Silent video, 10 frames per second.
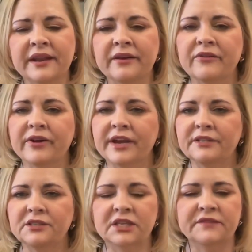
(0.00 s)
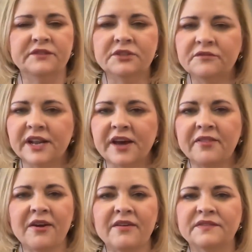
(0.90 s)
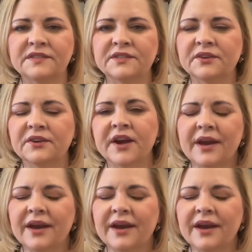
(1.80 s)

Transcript: had a great chief juvenile officer.